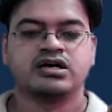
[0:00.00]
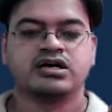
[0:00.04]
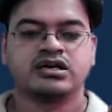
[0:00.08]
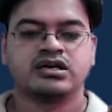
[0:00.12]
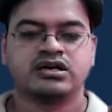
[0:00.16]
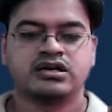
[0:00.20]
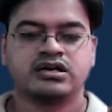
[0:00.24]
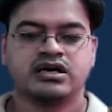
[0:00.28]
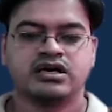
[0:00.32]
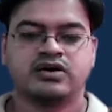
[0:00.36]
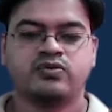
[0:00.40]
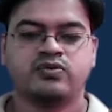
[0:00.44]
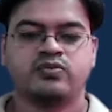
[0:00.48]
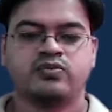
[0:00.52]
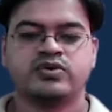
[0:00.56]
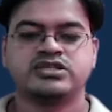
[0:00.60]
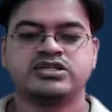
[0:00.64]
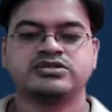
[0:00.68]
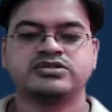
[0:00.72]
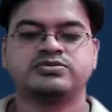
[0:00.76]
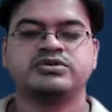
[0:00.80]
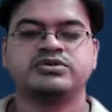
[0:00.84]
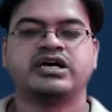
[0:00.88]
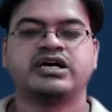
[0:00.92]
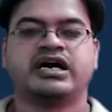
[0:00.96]
Now
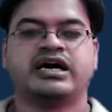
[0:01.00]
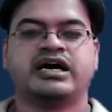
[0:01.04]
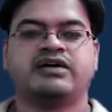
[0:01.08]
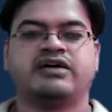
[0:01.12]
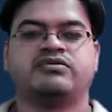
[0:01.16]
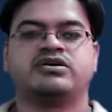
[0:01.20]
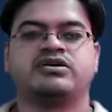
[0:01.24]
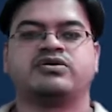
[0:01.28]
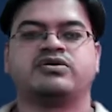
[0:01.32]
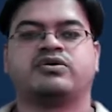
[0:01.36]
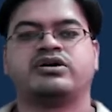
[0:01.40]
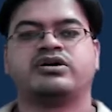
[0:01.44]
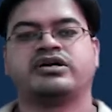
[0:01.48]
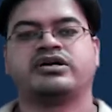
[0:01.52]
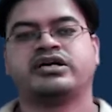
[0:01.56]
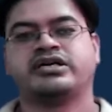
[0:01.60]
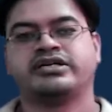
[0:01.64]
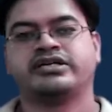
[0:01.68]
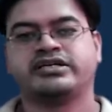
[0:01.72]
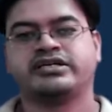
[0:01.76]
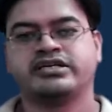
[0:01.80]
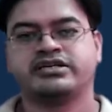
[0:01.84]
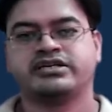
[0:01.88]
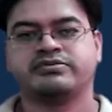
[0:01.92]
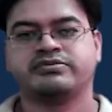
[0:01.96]
once we have a
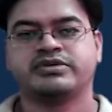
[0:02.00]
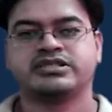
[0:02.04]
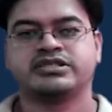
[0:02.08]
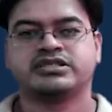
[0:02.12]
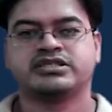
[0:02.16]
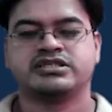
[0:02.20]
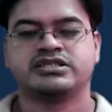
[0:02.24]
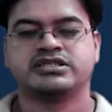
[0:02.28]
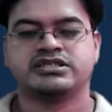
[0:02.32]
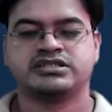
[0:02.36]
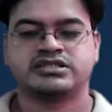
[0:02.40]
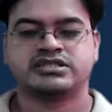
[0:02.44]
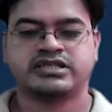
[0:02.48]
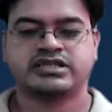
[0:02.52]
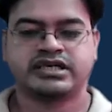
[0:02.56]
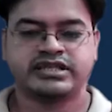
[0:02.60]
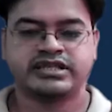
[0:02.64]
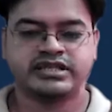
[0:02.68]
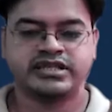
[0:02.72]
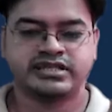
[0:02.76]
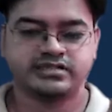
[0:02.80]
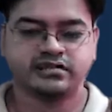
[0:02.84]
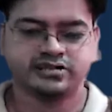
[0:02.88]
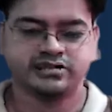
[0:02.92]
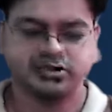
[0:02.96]
quadratic equation in
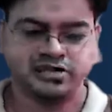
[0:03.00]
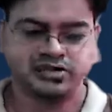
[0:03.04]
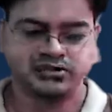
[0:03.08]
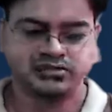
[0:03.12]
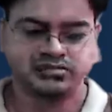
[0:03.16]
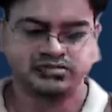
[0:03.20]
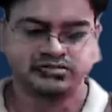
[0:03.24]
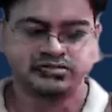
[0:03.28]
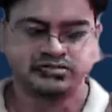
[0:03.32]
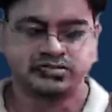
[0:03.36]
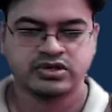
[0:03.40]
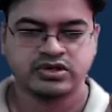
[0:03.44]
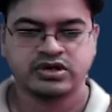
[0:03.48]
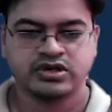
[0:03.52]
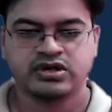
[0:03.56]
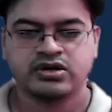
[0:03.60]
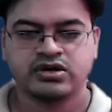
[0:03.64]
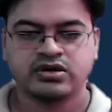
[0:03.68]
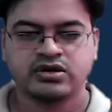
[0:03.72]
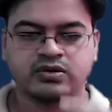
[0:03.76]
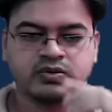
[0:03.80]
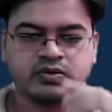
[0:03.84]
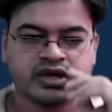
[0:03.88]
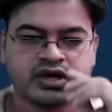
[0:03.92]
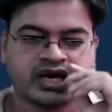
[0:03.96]
standard form,
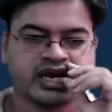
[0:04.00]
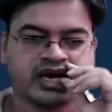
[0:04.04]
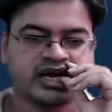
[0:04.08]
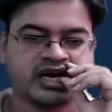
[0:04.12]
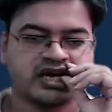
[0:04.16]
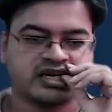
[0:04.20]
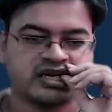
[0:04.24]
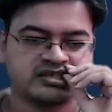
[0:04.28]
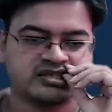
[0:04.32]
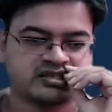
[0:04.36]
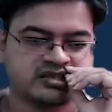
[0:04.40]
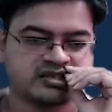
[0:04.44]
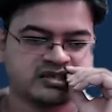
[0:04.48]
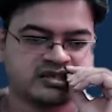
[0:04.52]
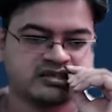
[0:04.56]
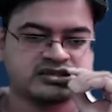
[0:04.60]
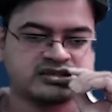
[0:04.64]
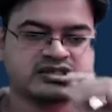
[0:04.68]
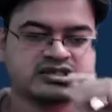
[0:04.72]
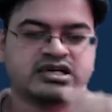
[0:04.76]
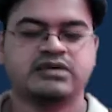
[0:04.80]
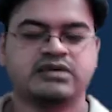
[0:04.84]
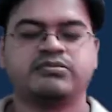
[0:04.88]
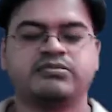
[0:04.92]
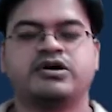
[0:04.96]
we can discuss
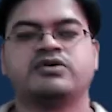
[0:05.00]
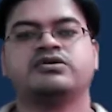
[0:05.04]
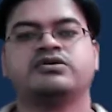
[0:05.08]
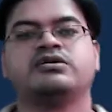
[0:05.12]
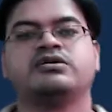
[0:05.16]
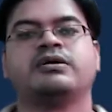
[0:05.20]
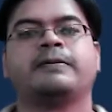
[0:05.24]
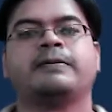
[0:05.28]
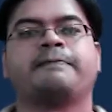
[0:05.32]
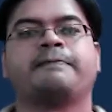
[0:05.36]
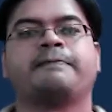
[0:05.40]
about